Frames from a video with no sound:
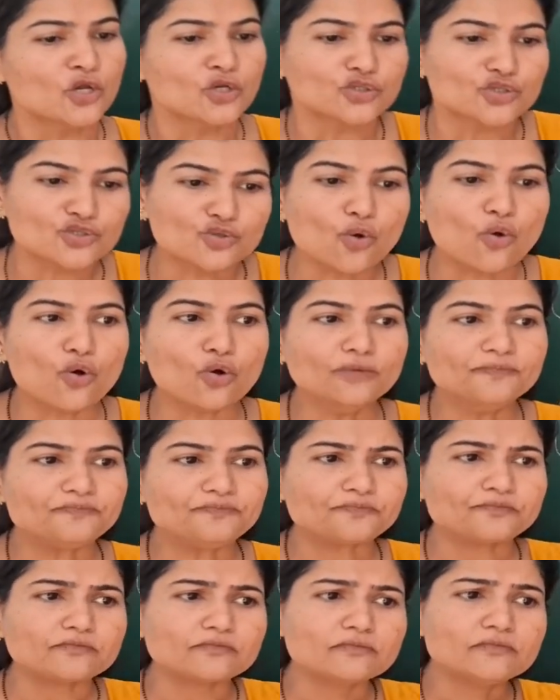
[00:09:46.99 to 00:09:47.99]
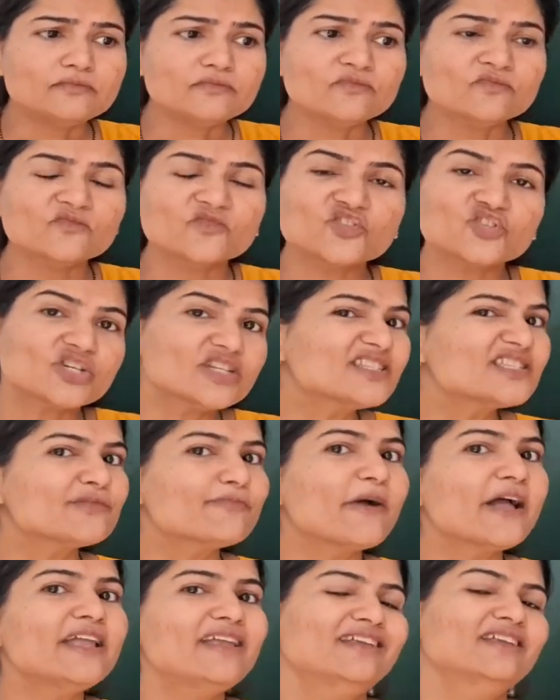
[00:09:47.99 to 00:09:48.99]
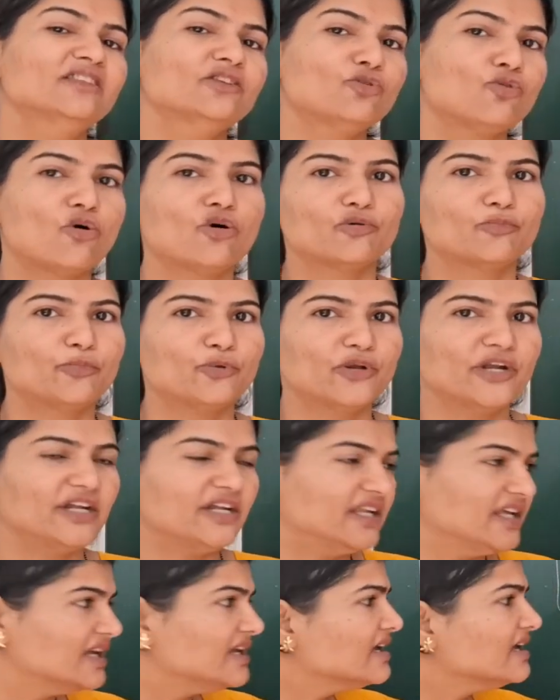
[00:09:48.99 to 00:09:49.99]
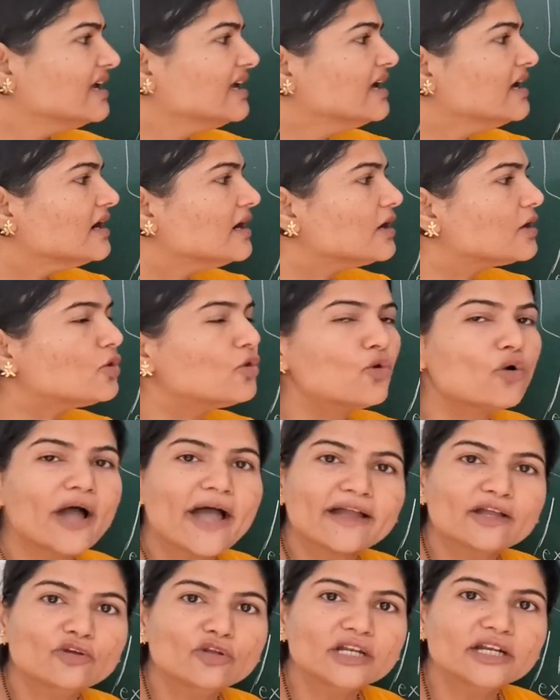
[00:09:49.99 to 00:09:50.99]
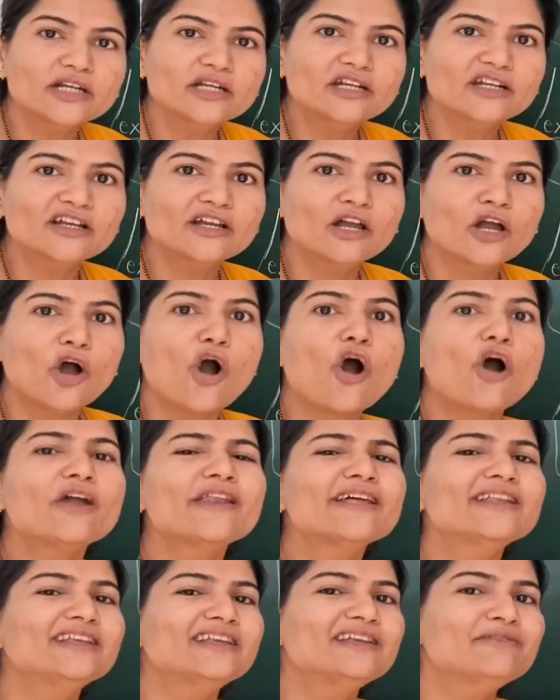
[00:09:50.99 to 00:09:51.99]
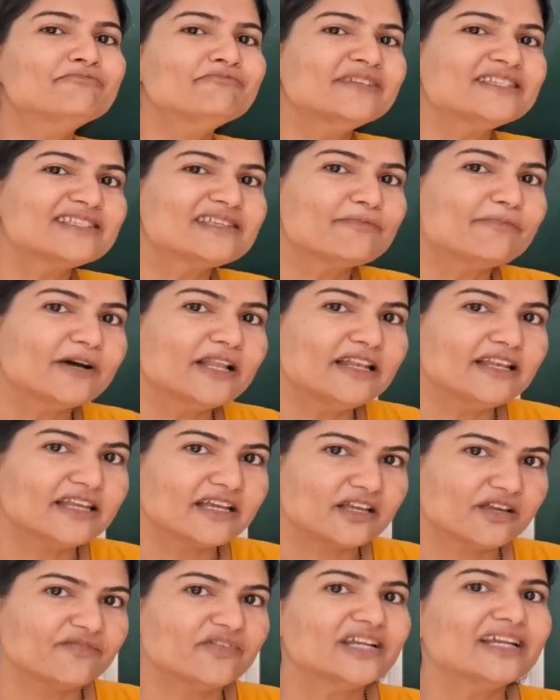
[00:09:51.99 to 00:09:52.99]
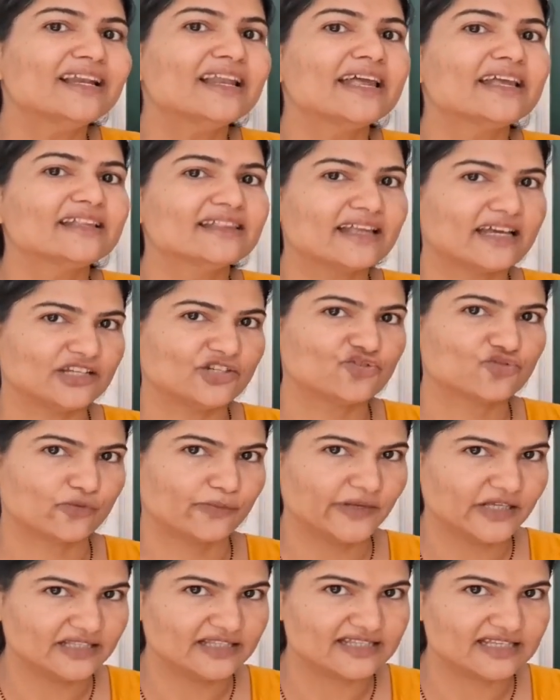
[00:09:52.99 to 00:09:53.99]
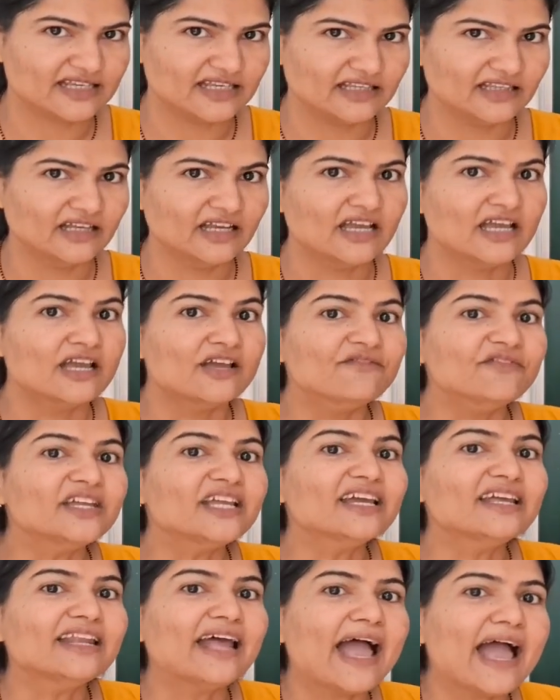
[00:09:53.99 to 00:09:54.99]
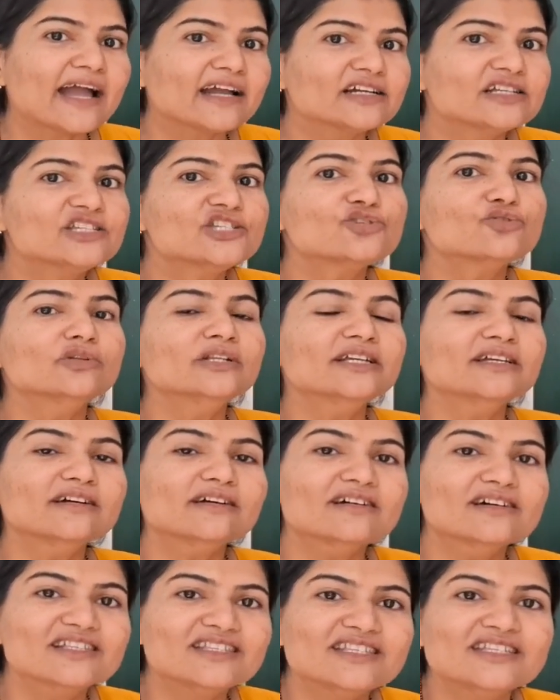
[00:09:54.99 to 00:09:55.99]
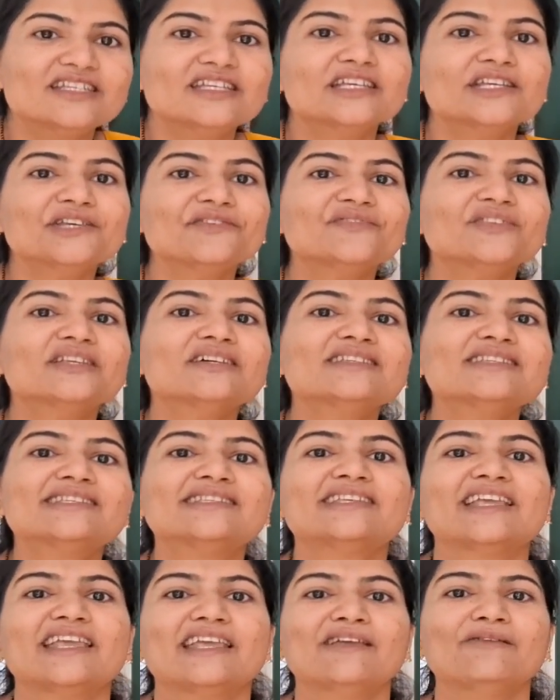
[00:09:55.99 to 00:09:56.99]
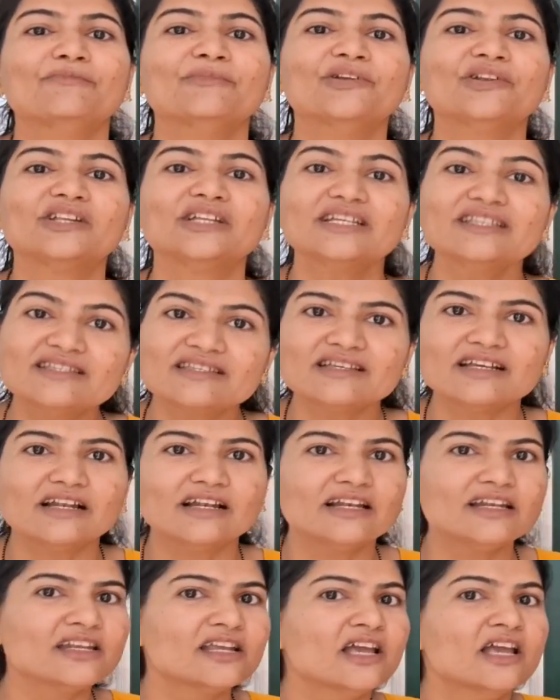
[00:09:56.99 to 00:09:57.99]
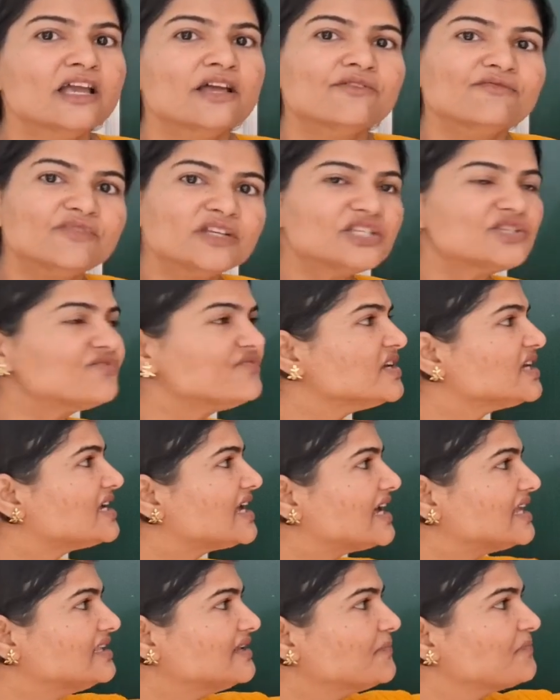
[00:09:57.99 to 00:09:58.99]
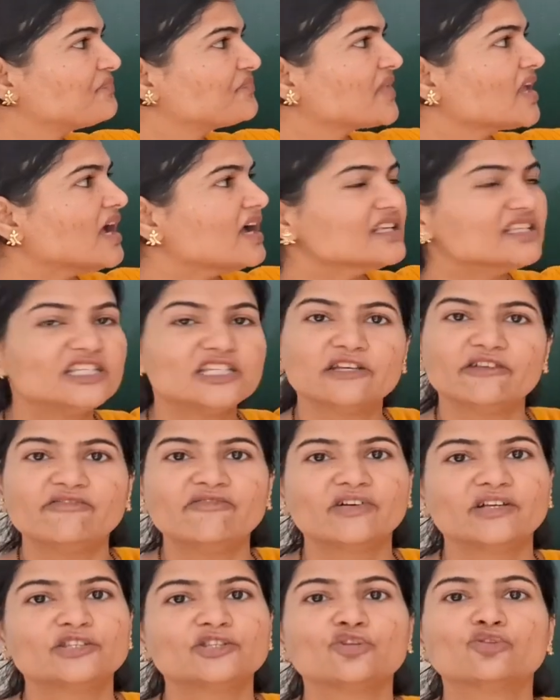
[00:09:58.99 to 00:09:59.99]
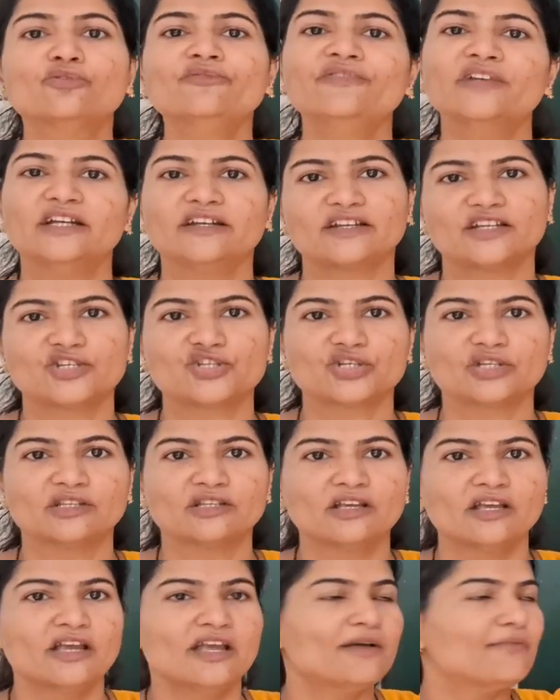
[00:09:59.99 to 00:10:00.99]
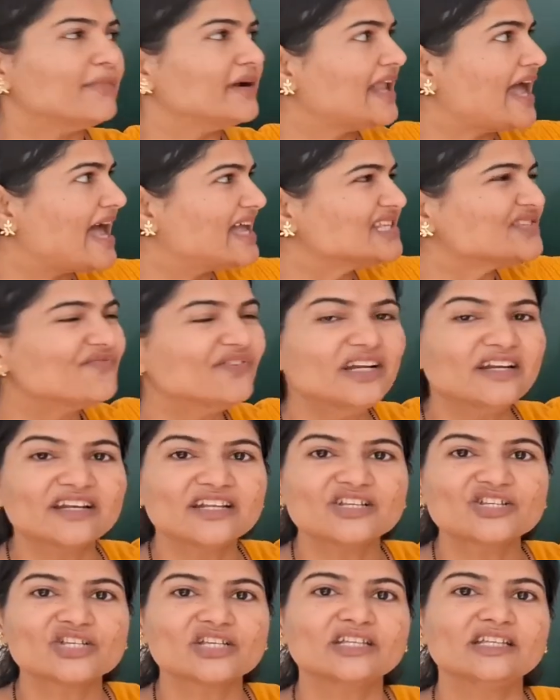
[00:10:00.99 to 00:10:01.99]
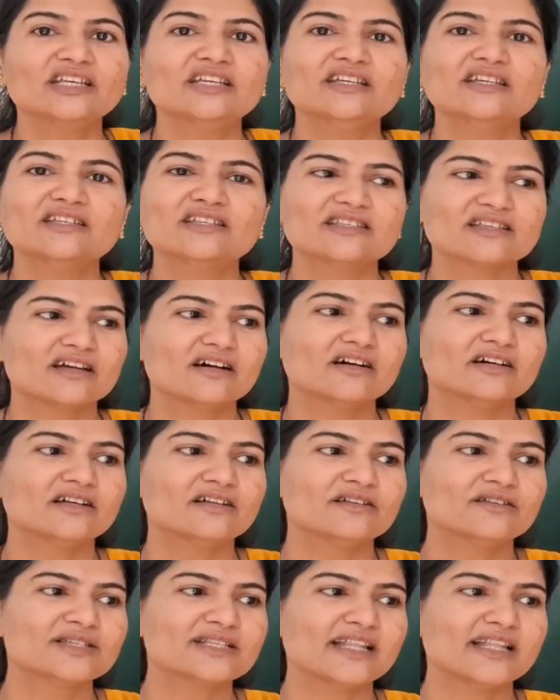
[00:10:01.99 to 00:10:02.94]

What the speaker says: So just by incorporating a coagulant or an immiscible liquid like nitrobenzene, we can actually achieve the same result which we can achieve through filtration. But as filtration is a